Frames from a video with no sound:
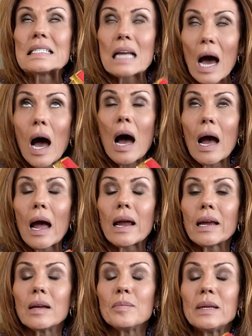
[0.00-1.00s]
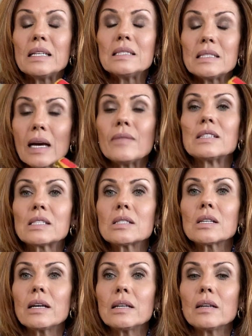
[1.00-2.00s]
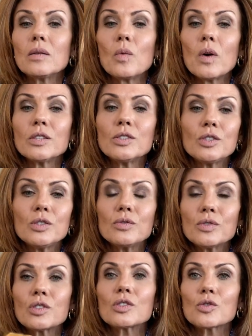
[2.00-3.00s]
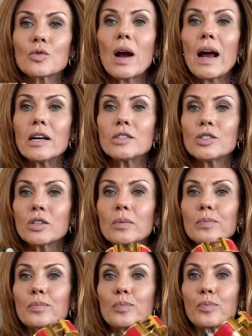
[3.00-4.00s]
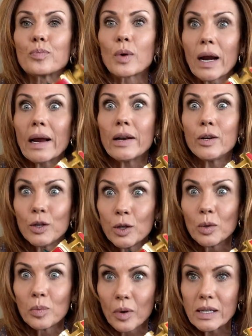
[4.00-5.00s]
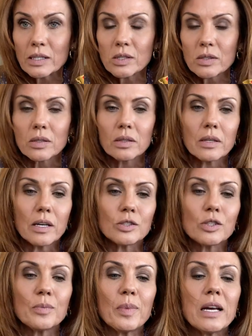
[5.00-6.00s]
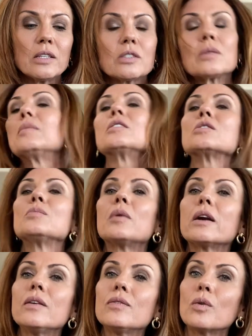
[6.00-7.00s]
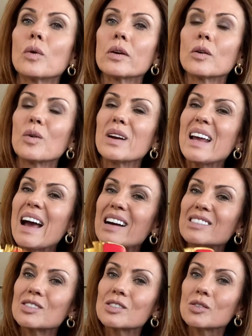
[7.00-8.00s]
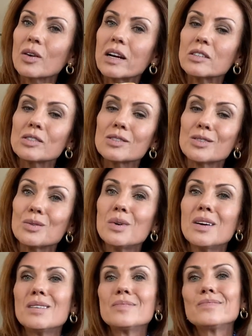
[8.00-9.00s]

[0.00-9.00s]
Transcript: die and be devastated once you scratch your brand new bracelet that you paid so much money for. It already has a scratch, so